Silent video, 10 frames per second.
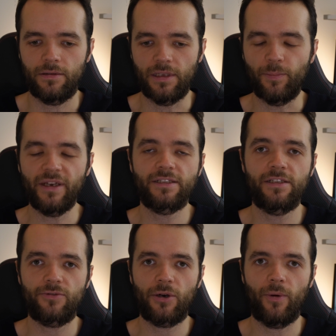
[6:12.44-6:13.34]
the
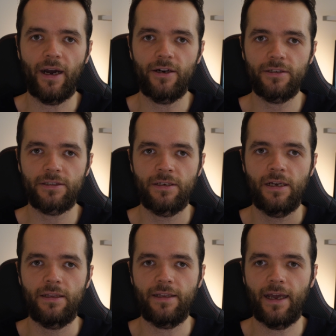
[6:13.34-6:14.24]
business requires,
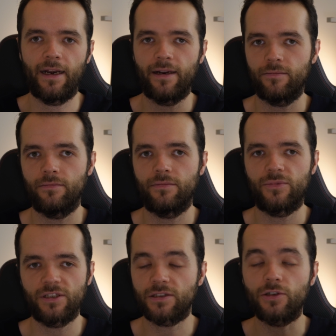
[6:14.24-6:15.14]
then
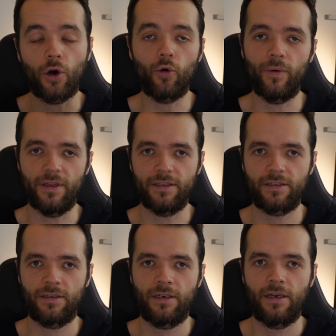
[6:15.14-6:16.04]
just go with
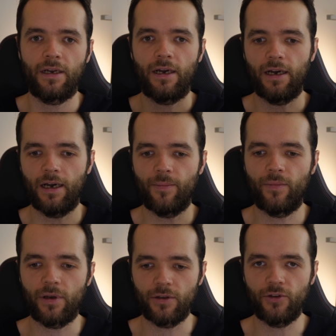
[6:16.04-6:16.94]
it.
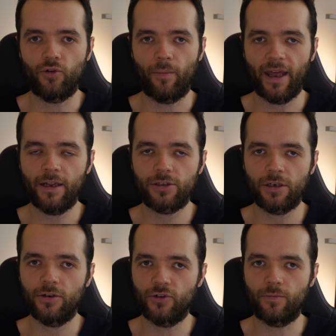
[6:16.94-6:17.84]
Um, your
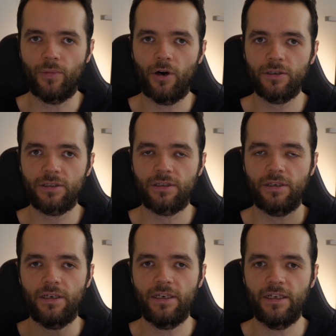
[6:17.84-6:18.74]
manager, your
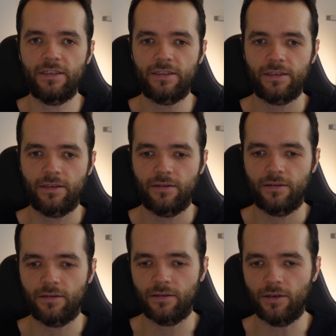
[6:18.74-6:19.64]
boss is
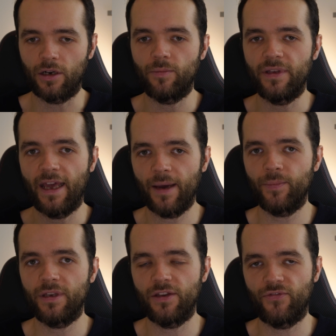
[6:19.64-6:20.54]
gonna be
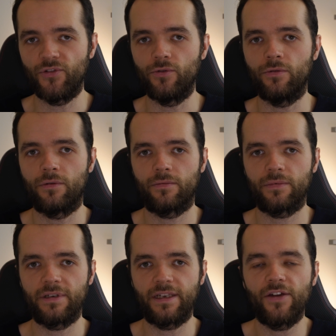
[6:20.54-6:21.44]
happy if you
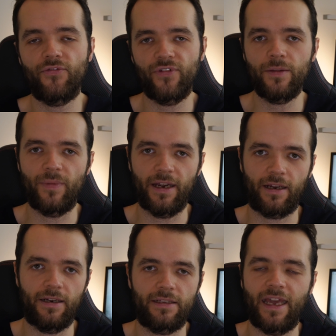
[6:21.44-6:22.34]
give
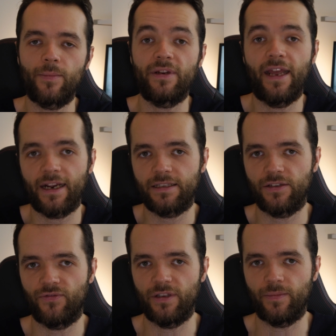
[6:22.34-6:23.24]
feedback, and it can be
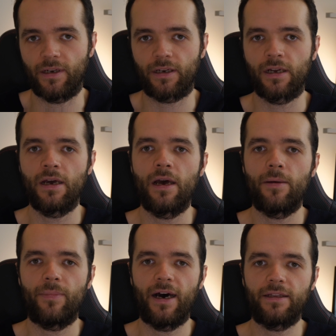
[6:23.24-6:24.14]
negative feedback,
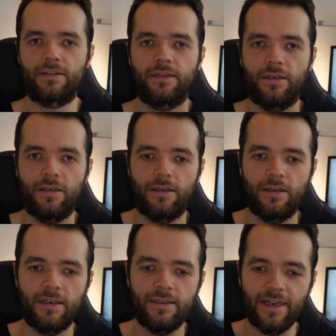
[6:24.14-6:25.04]
but
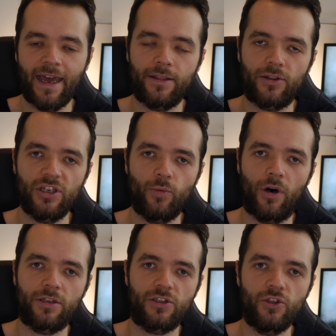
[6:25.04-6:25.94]
in the end, he
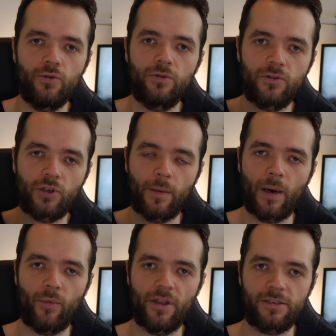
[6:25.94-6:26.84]
wants you to come
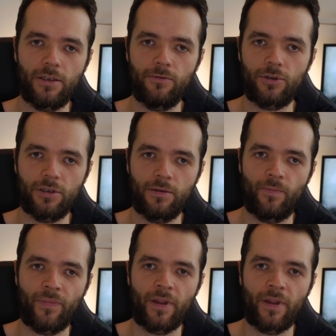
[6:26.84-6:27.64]
up with a solution.